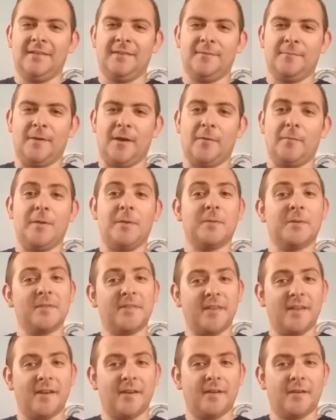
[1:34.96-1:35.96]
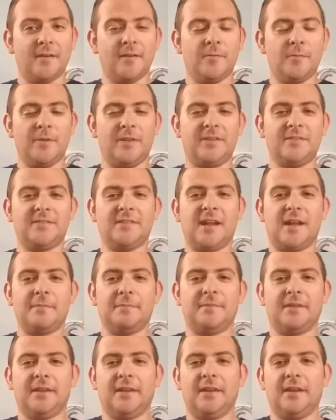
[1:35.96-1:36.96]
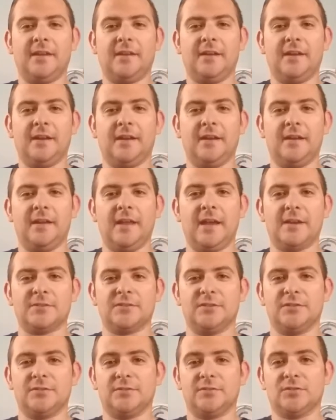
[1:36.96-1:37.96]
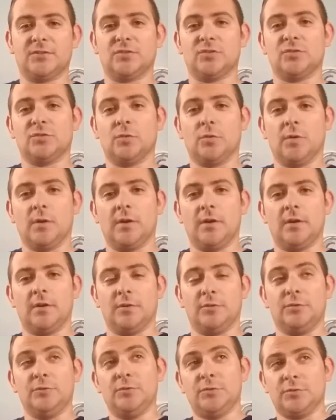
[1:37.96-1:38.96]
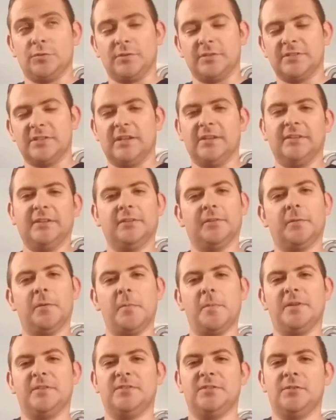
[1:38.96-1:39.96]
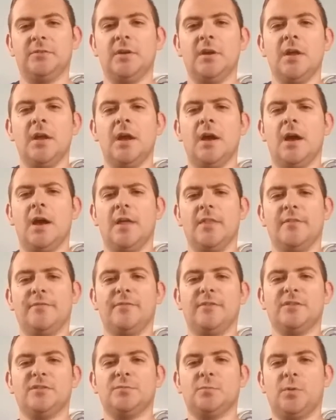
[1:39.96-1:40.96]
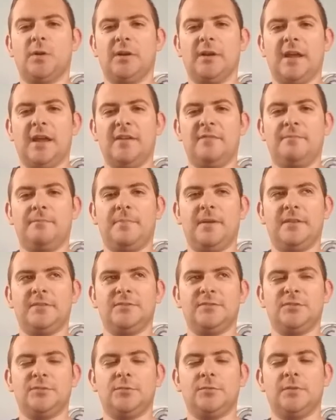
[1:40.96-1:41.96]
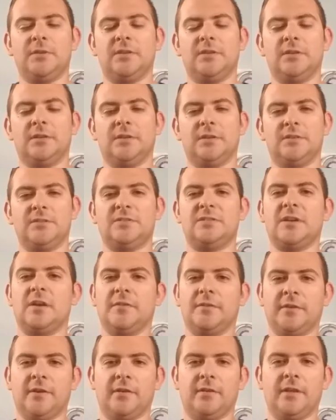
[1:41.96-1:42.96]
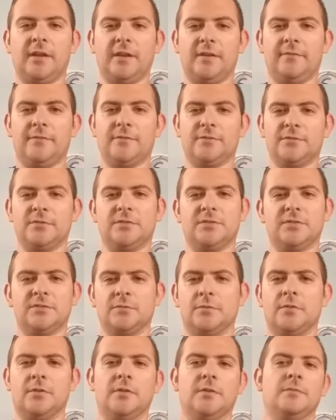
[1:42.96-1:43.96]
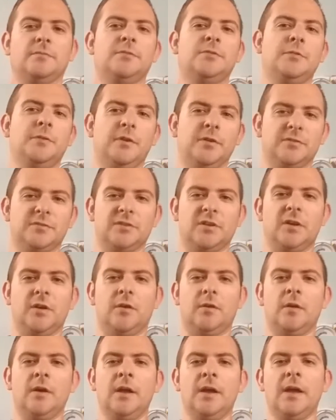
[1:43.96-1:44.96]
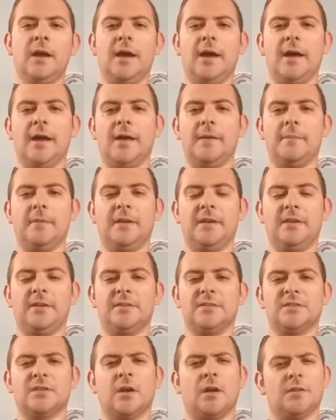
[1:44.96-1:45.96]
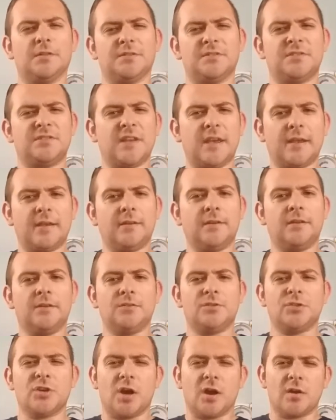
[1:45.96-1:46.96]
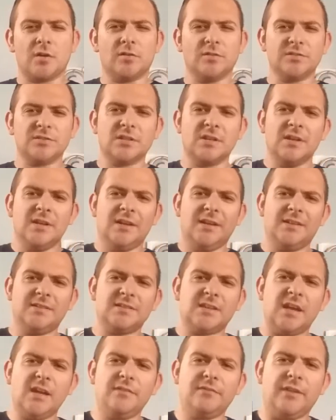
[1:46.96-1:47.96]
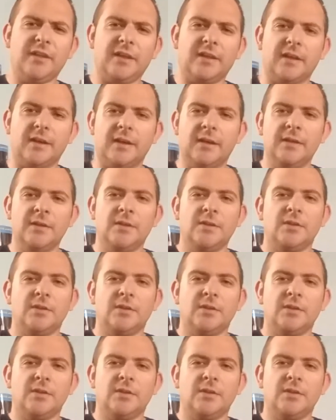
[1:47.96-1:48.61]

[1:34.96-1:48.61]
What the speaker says: while we were there, we stopped at, actually there was a store, or two stores down there that we went to. The first one I've been to in a South Carolina version of the store 2 years ago. And it is called Second and Charles. It's kind of like a